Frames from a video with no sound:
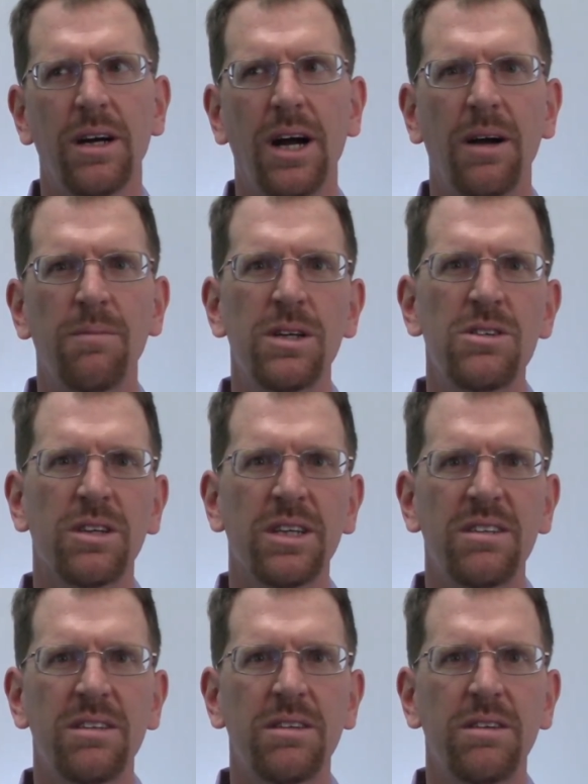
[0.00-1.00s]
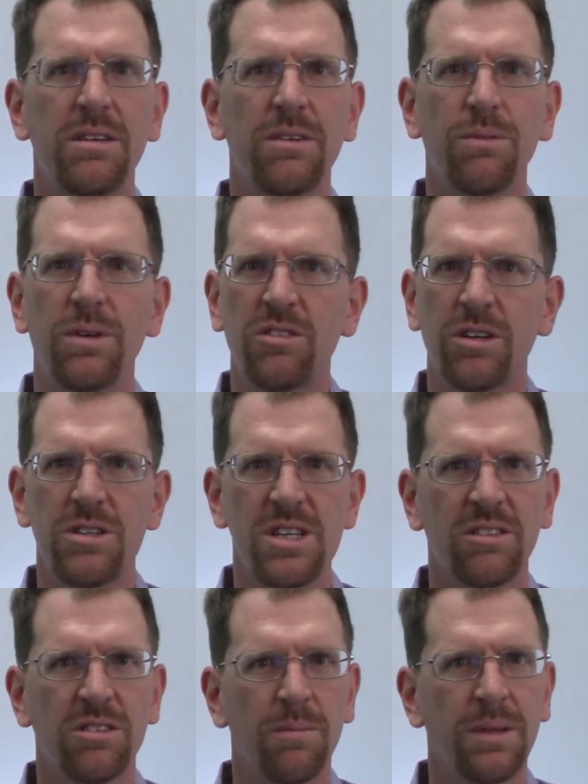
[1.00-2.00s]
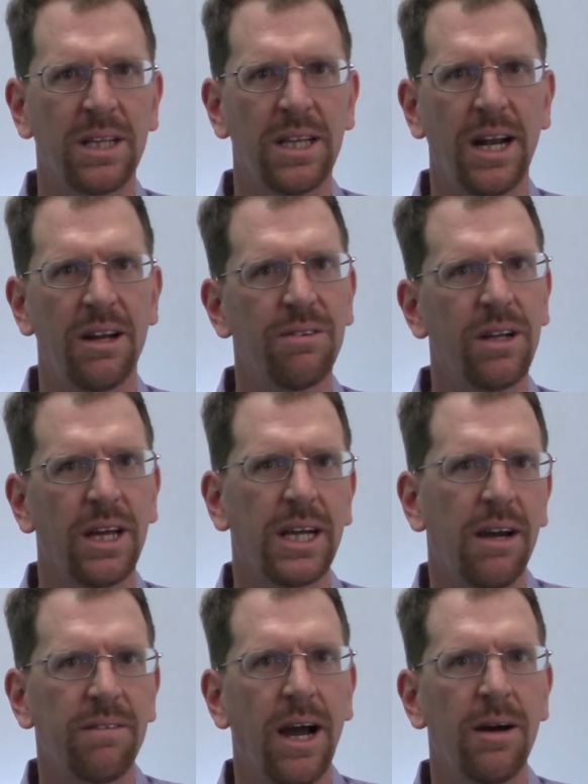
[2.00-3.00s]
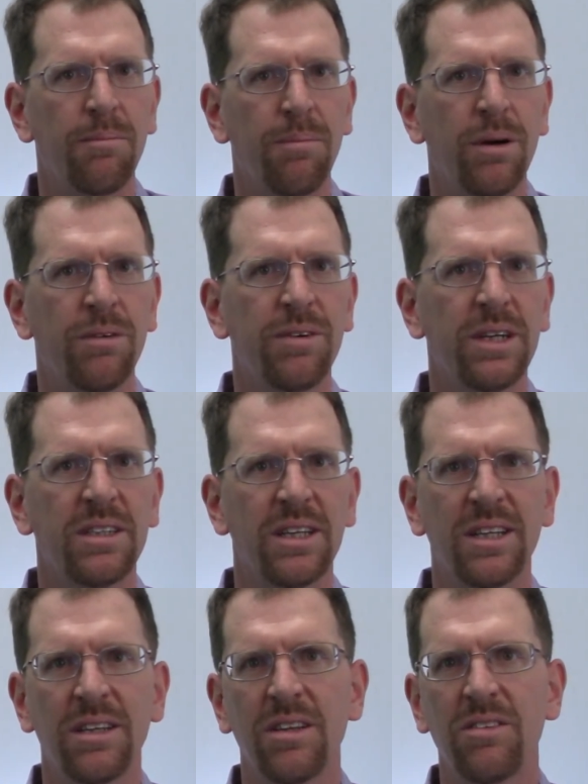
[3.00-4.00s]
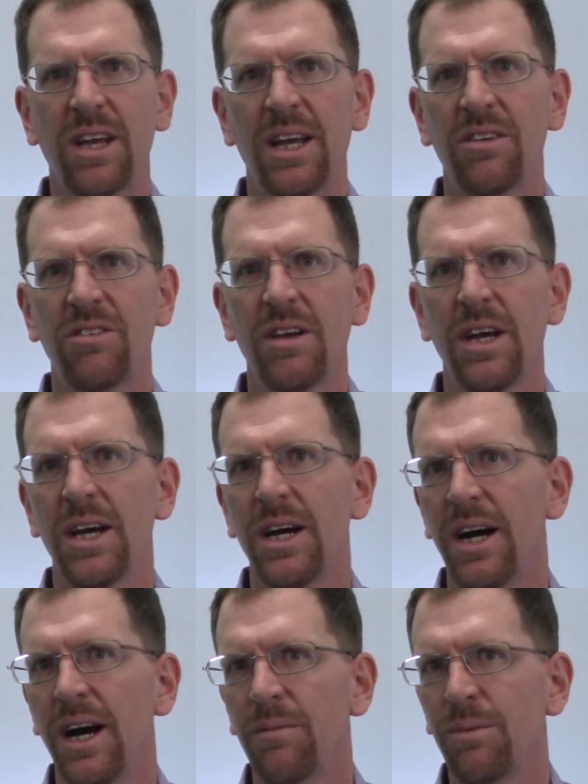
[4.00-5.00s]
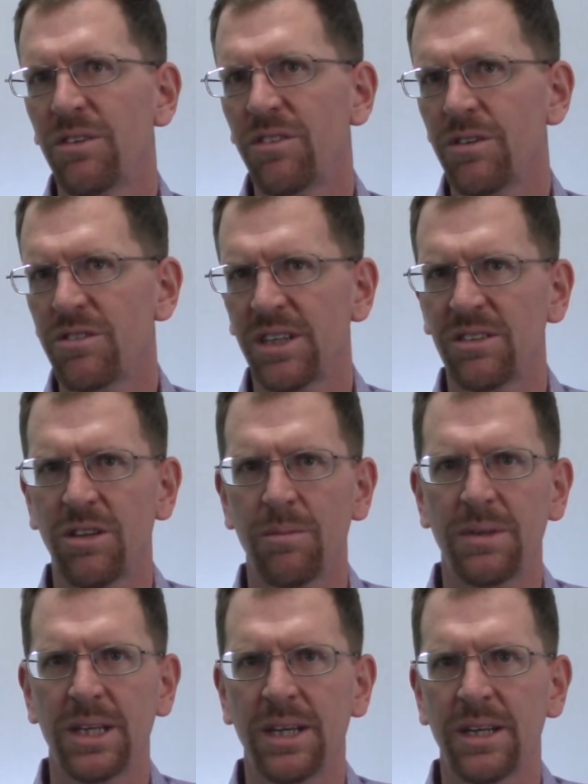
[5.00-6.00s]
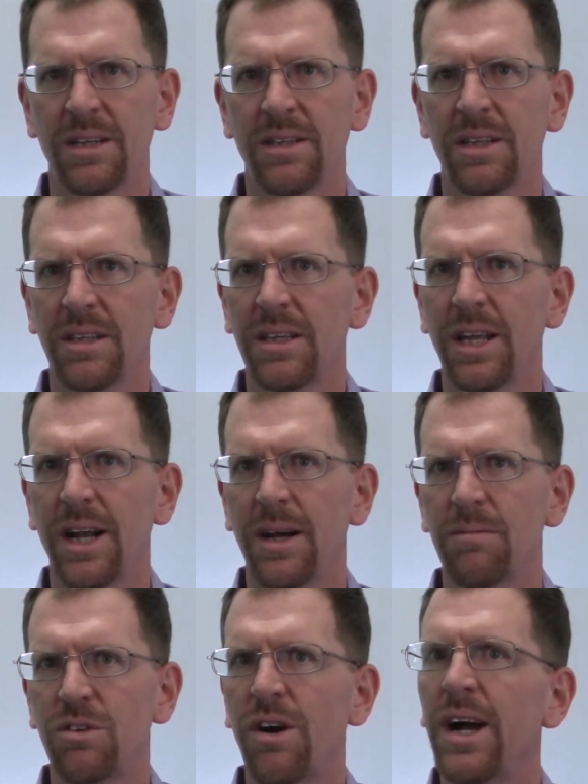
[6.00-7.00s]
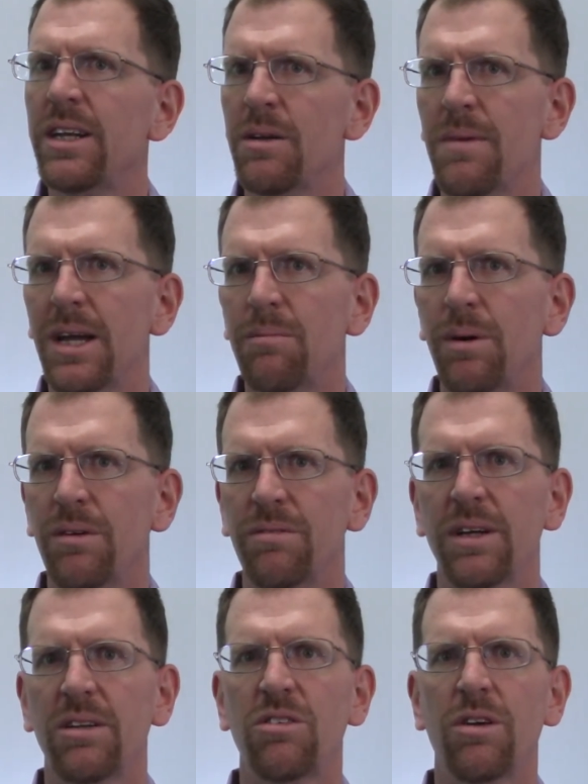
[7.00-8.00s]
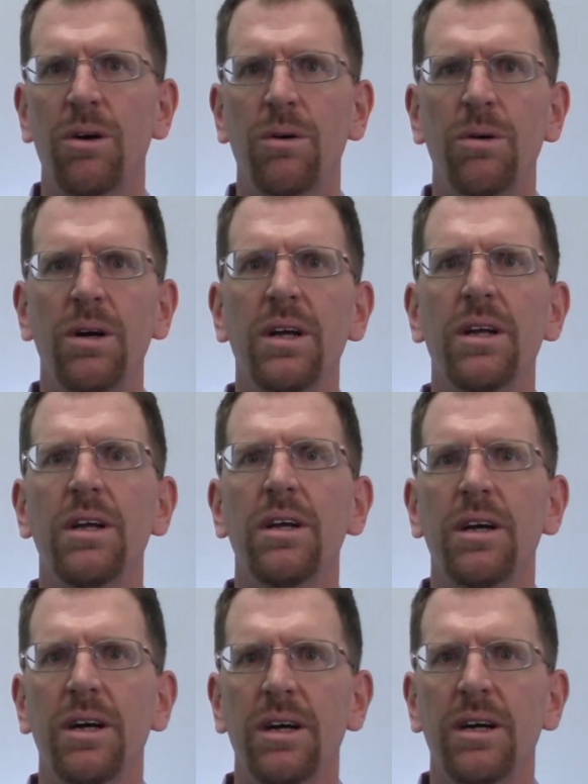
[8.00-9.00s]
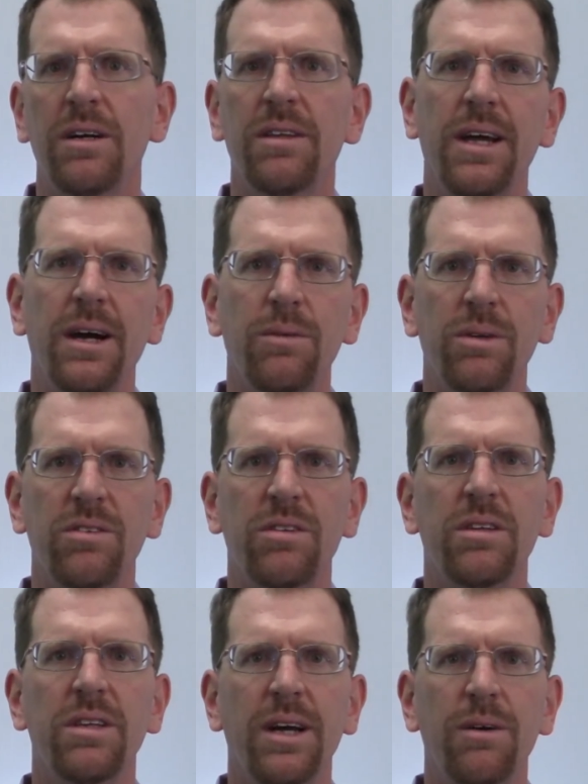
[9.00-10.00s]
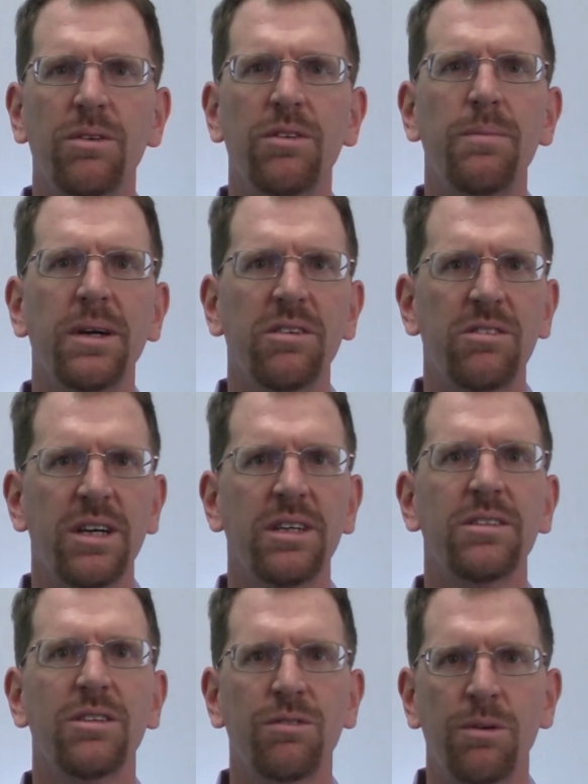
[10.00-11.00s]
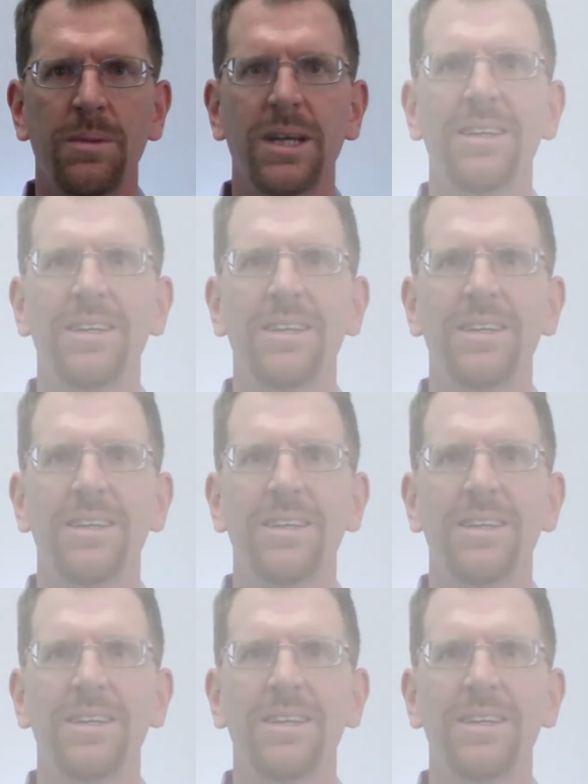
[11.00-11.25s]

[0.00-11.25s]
I'm usually researching something that I feel like I've gotten perfect, and in this case I'm researching something that I'm trying to make perfect. So that was the biggest challenges for me.